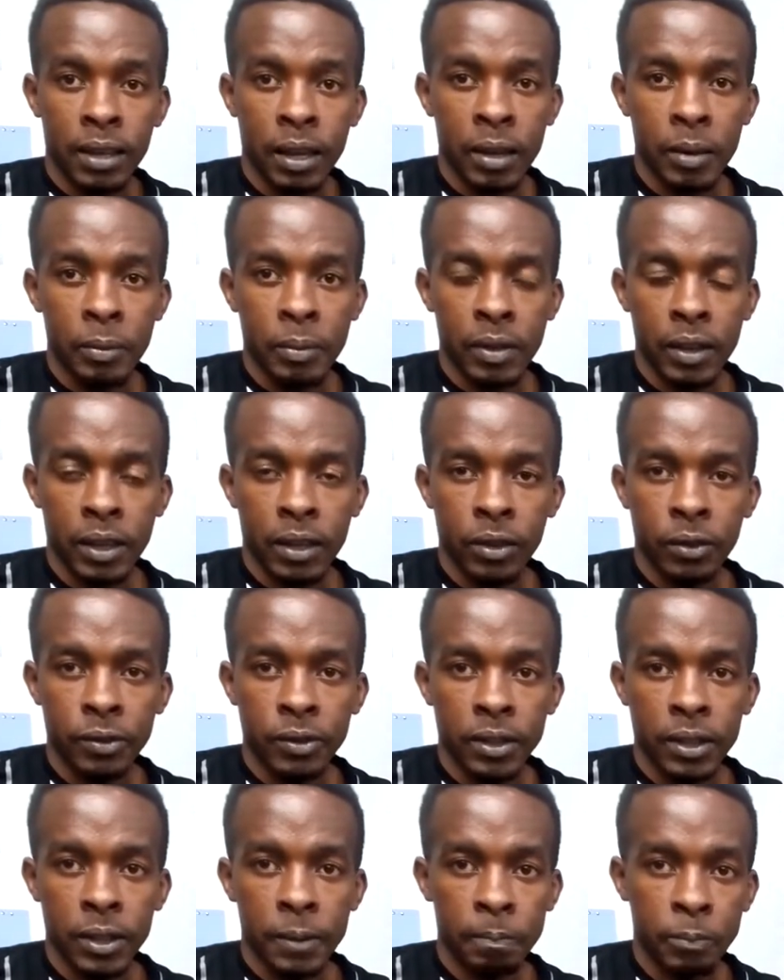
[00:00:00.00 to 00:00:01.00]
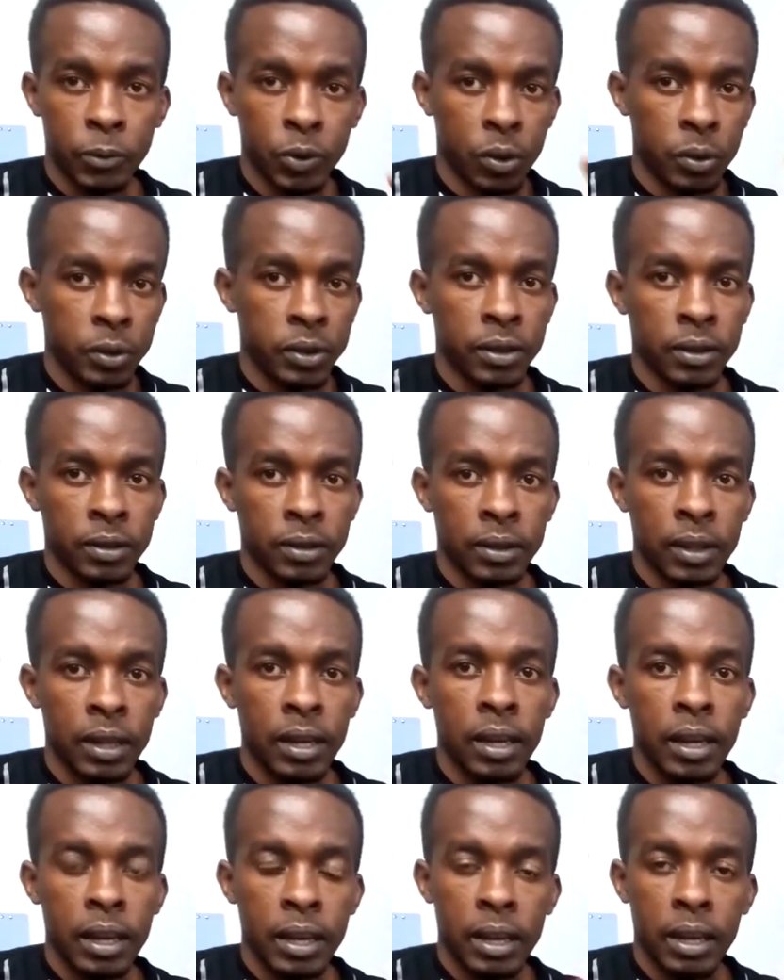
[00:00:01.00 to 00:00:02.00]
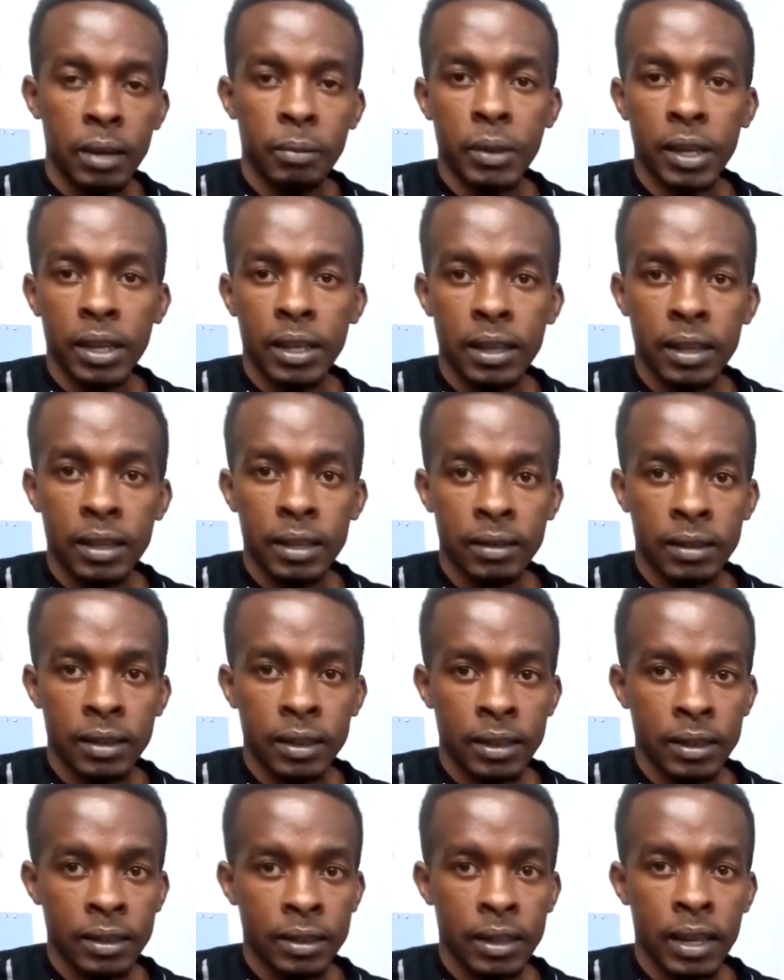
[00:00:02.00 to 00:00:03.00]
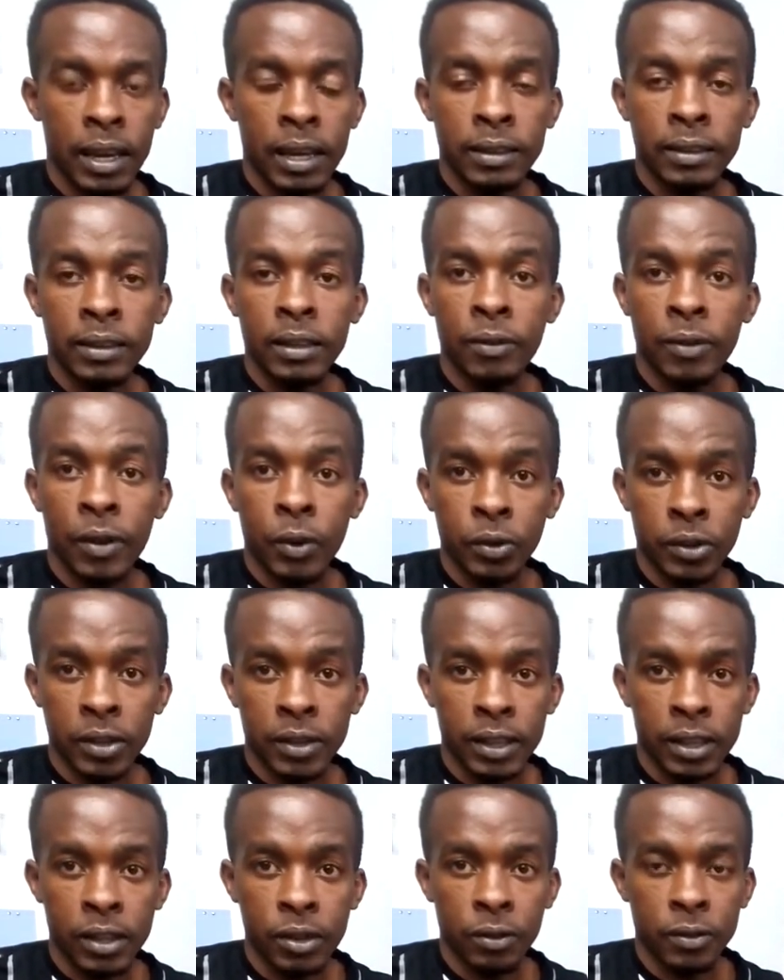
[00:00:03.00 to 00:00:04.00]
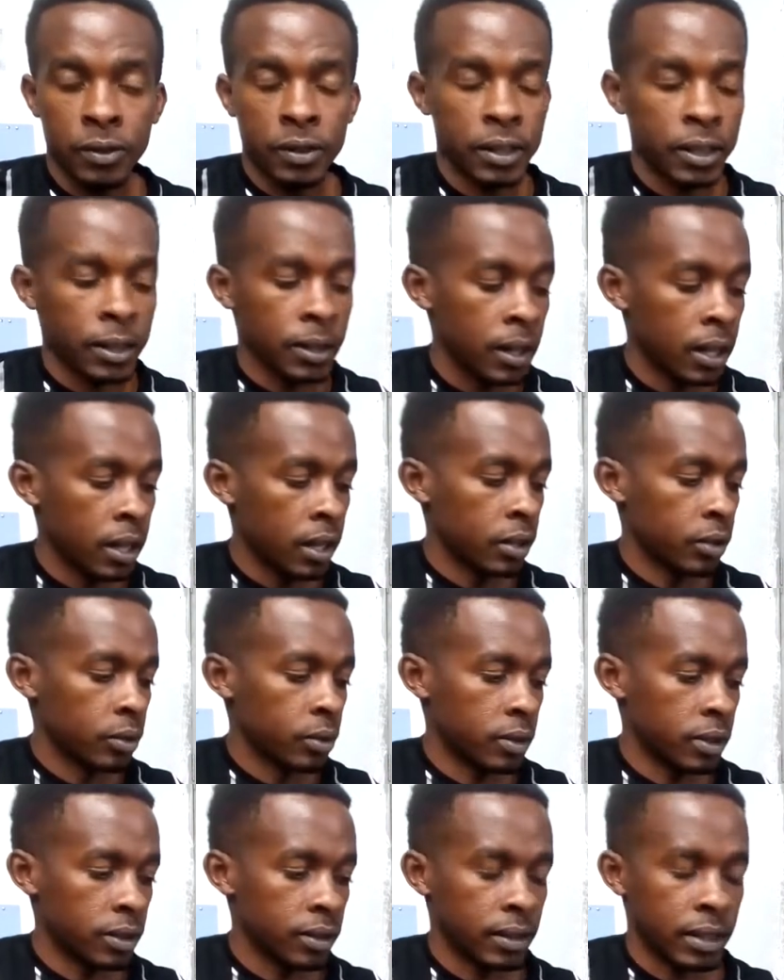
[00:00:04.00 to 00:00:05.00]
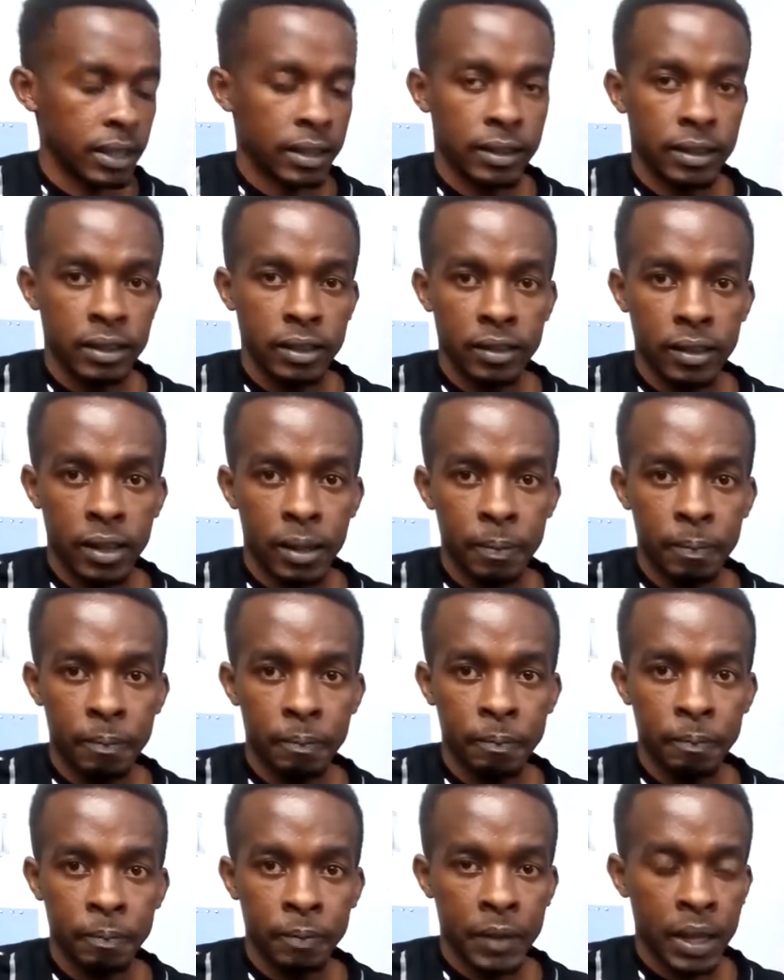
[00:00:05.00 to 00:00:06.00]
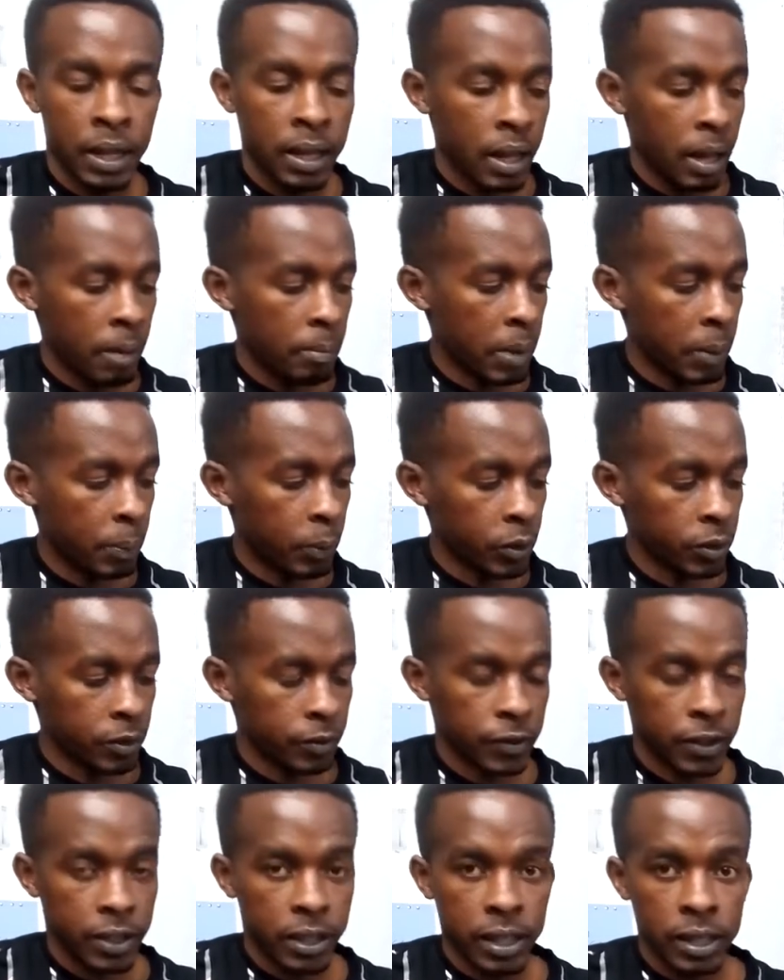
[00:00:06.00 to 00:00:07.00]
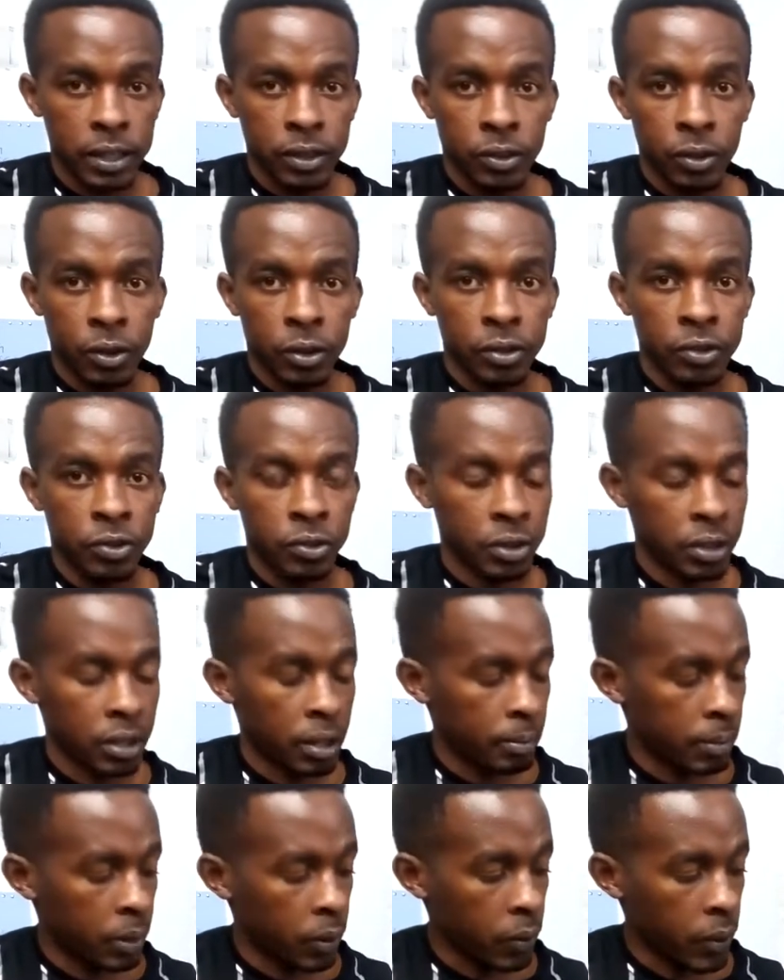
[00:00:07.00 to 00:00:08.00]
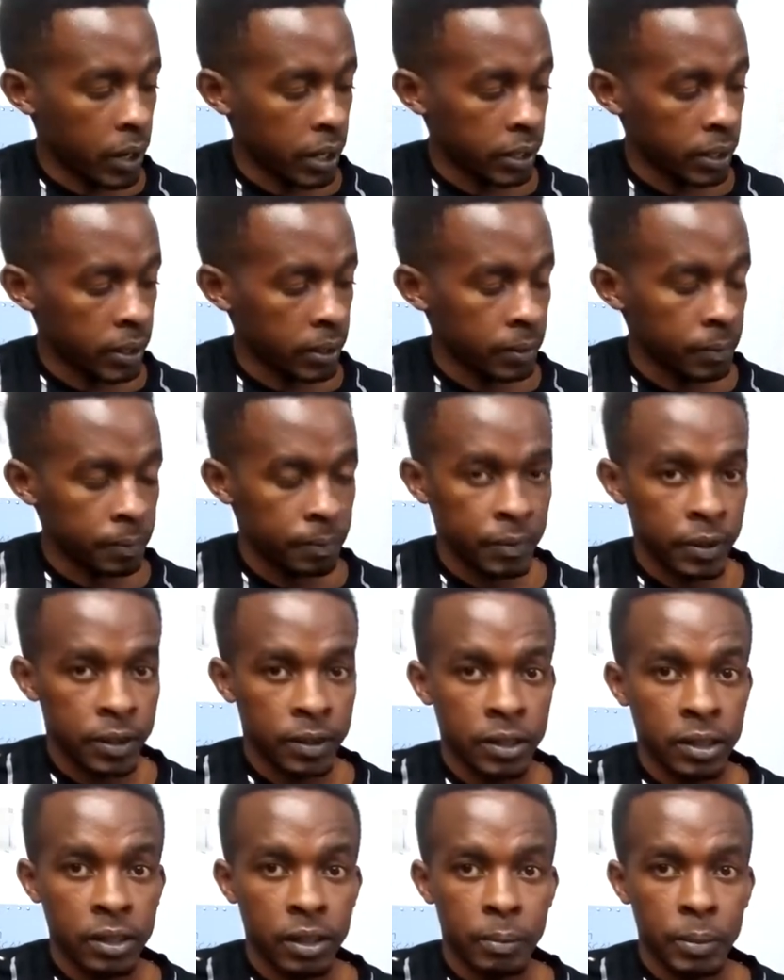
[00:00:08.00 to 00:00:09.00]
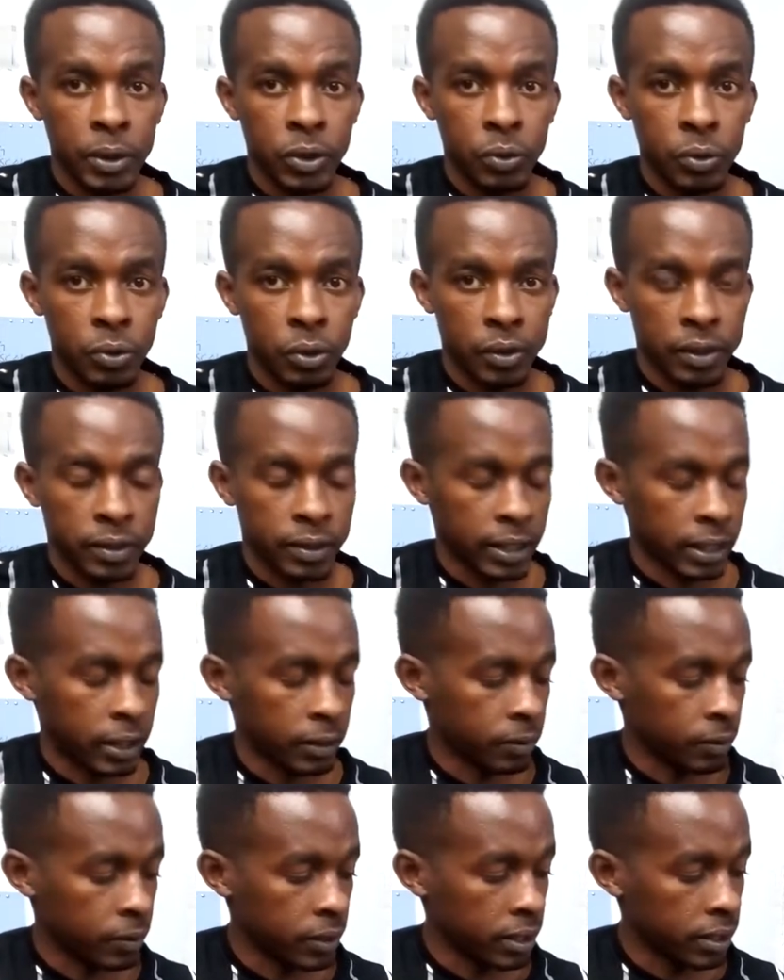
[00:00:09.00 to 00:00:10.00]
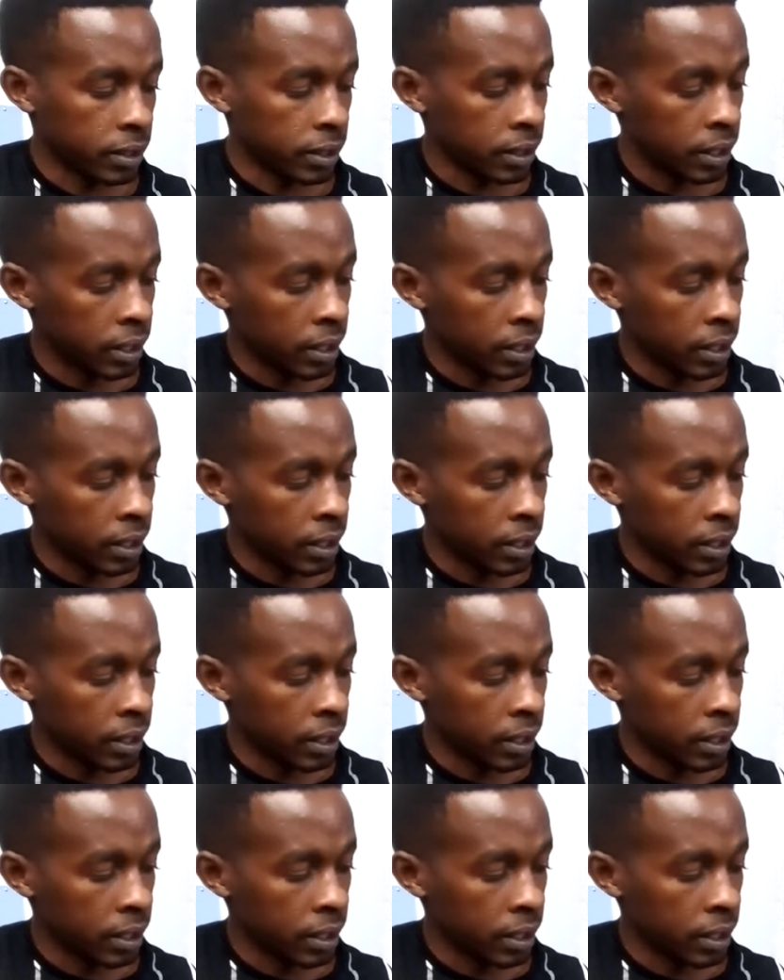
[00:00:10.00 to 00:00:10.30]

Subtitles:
I am in the key of C, so I'll just name the keys in as if I was in the key of C. So this is a C sharp. My pointer finger is on string number 1, string number 2 on the second fret.